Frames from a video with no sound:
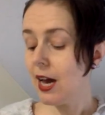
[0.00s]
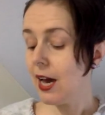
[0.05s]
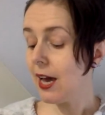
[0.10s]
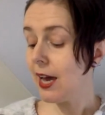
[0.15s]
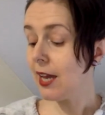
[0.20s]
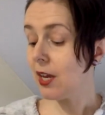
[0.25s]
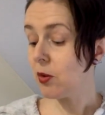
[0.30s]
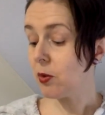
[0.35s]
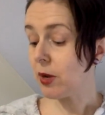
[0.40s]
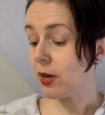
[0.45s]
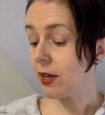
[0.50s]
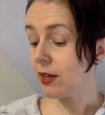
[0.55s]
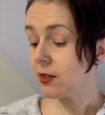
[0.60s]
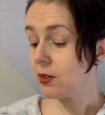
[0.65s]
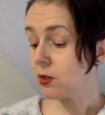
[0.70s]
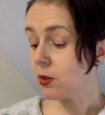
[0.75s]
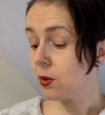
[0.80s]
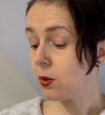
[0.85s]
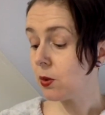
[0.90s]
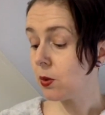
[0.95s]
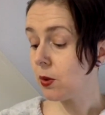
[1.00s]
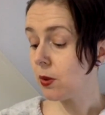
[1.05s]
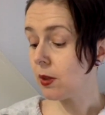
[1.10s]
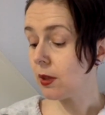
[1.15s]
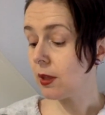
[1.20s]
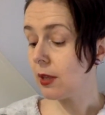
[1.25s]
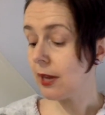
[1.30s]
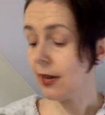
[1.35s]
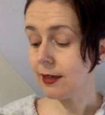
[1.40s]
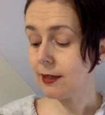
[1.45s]
Anyway, so the
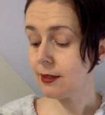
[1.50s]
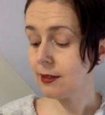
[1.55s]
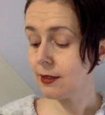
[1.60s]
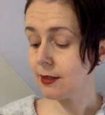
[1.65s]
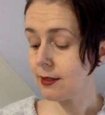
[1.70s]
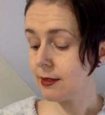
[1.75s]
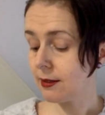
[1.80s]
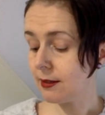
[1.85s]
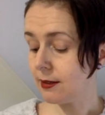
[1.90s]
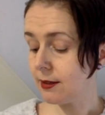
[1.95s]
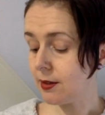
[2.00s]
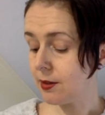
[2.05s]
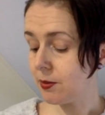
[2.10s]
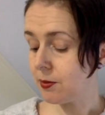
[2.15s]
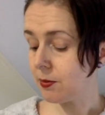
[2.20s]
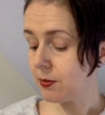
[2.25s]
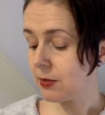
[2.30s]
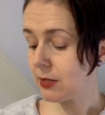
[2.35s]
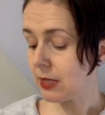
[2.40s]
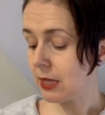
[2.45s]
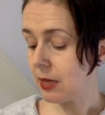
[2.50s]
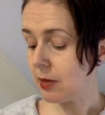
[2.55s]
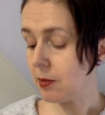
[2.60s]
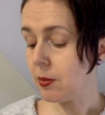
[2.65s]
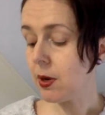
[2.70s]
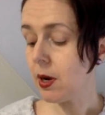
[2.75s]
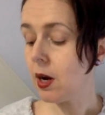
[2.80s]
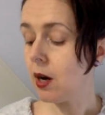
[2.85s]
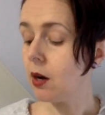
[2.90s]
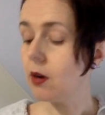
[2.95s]
last type
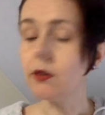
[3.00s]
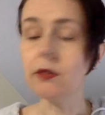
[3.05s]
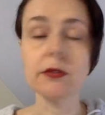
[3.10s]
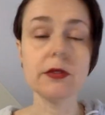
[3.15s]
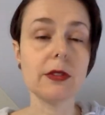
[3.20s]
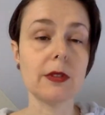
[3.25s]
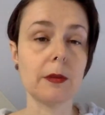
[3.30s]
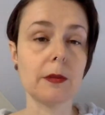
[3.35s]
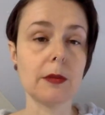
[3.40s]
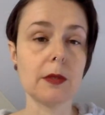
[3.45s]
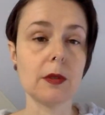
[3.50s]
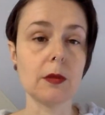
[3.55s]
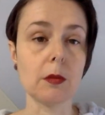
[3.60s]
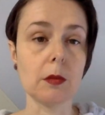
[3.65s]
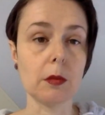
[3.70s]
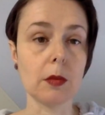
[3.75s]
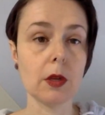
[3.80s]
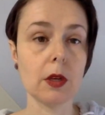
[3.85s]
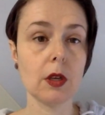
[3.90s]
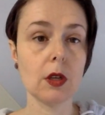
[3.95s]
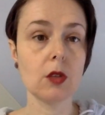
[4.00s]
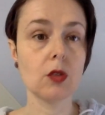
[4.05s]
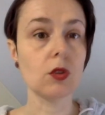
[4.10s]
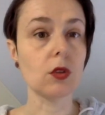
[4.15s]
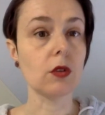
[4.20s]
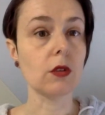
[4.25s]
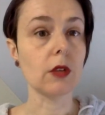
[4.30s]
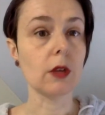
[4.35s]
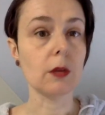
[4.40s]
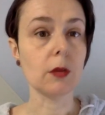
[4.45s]
of septum
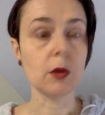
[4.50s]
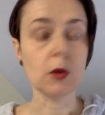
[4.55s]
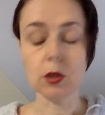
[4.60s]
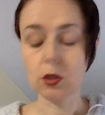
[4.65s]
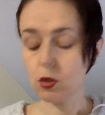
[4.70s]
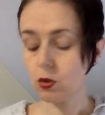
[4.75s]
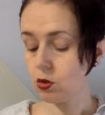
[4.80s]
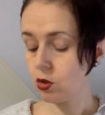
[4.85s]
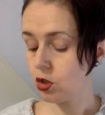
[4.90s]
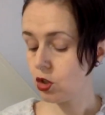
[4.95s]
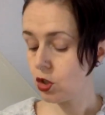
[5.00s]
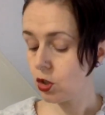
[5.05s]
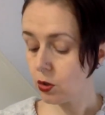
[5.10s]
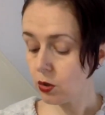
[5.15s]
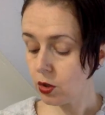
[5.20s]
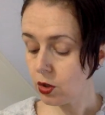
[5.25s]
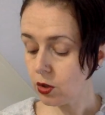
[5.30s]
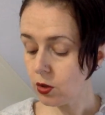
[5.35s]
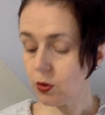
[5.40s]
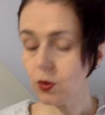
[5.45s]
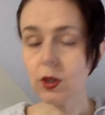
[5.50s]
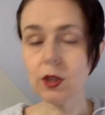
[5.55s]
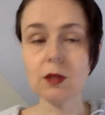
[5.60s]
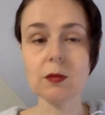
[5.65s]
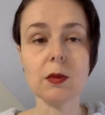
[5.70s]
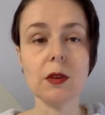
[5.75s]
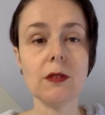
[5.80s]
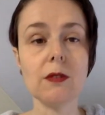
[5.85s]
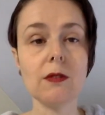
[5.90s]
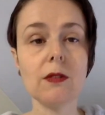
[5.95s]
jewelry I'm going to show you is
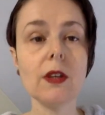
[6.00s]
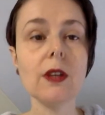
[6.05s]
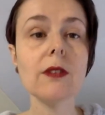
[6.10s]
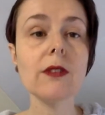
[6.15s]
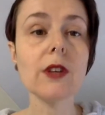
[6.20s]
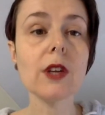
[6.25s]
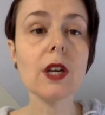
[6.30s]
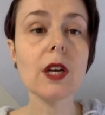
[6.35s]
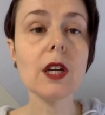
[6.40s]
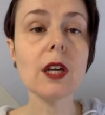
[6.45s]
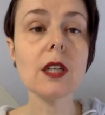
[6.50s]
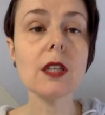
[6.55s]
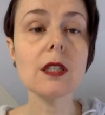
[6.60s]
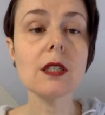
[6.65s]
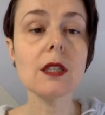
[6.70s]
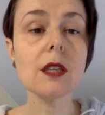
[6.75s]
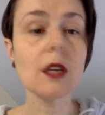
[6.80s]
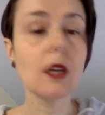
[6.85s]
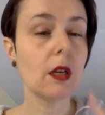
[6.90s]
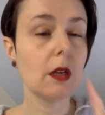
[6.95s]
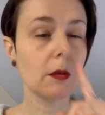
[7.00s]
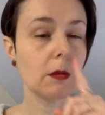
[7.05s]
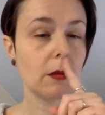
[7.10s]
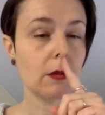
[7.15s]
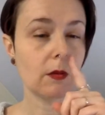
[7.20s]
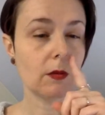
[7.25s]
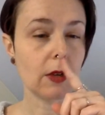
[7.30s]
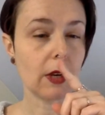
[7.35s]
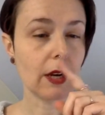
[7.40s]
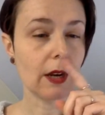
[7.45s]
my favorite
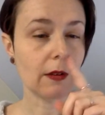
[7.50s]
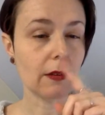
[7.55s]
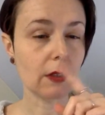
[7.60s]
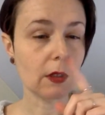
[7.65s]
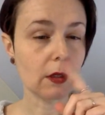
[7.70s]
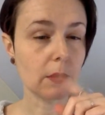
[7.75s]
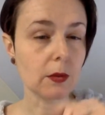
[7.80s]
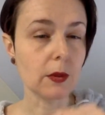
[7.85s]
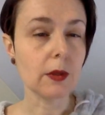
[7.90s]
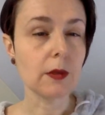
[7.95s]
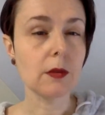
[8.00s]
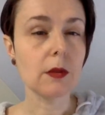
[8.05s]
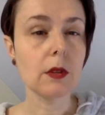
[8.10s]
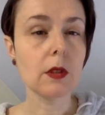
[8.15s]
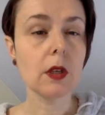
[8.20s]
right after this one.